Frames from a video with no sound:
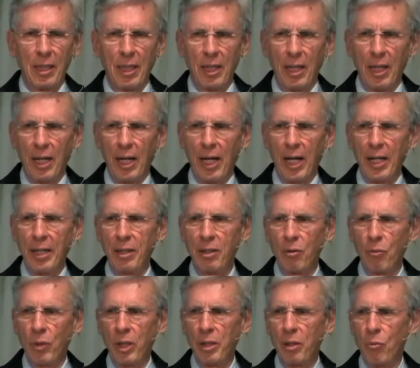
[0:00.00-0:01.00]
And
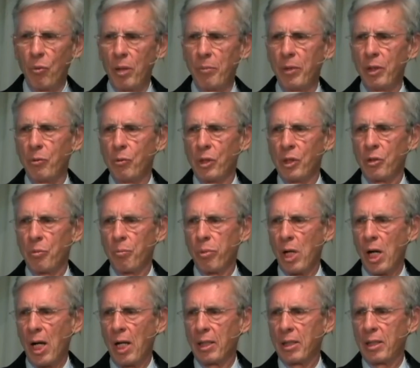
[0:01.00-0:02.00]
when the woman was
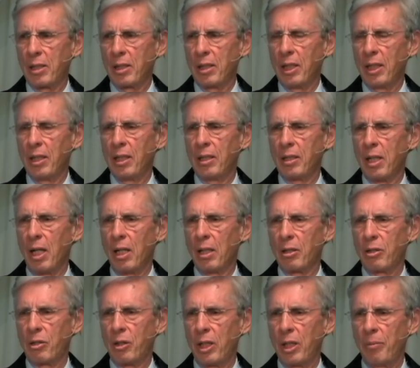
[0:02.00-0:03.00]
brought in
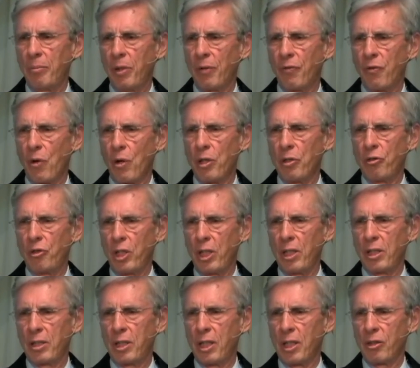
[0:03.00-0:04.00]
adultery before
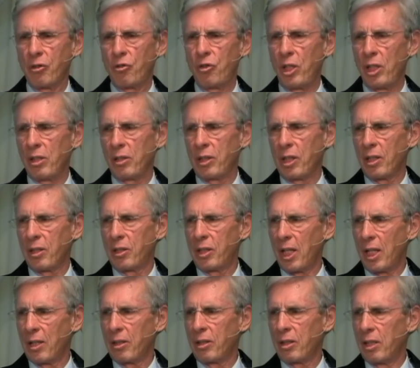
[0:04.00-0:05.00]
Jesus, Jesus
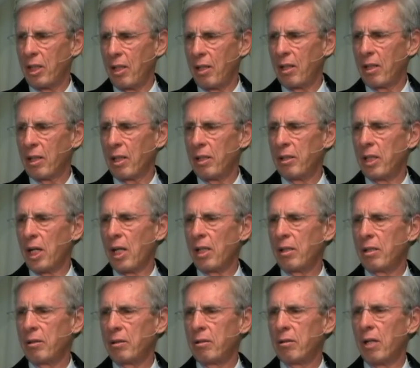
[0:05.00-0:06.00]
says,
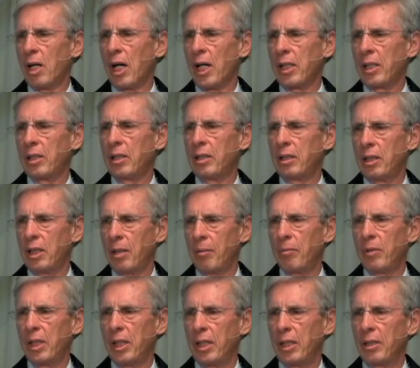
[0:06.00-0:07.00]
neither do I condemn
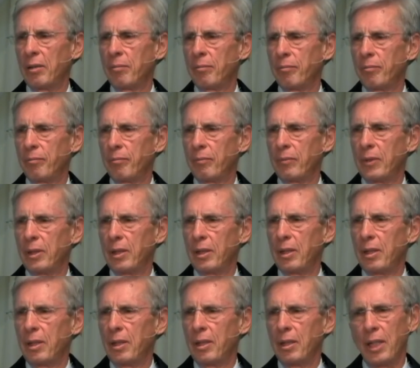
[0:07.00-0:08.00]
thee.
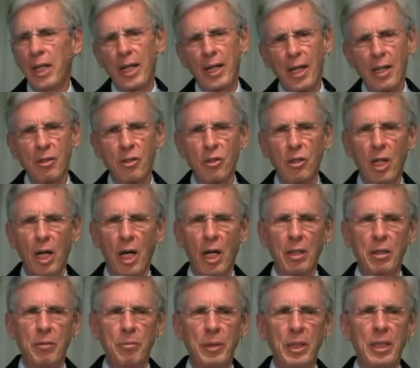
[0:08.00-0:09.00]
Let us
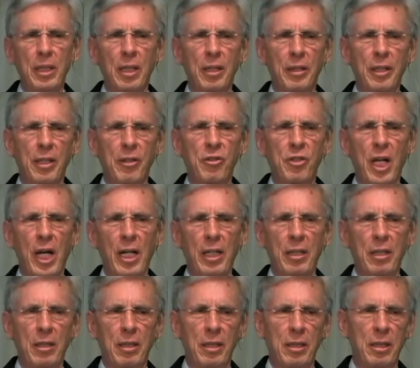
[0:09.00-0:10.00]
not be on the side
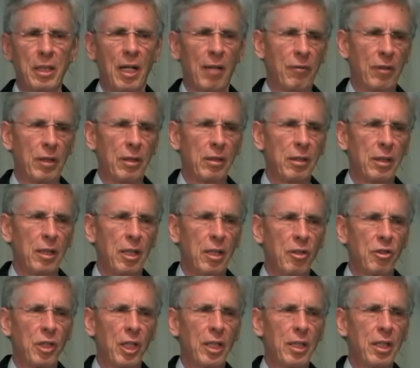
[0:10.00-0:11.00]
of the devil,
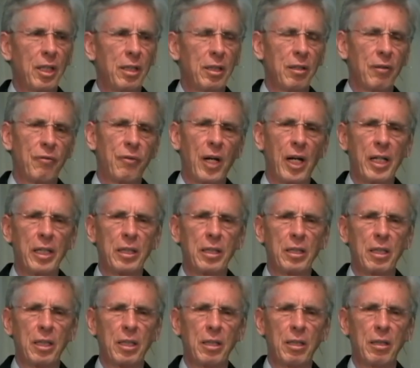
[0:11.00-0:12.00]
seeking to find
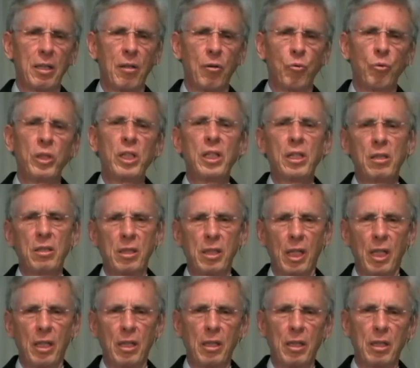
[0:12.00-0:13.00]
a
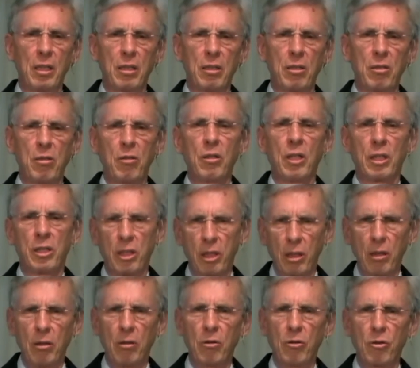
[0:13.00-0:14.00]
reason to
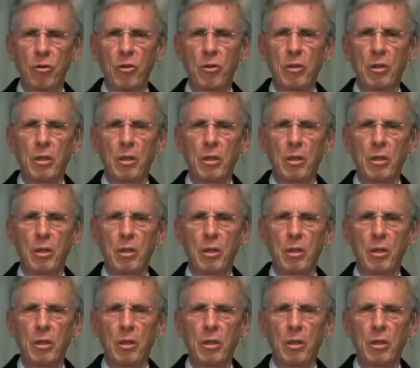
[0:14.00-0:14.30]
accuse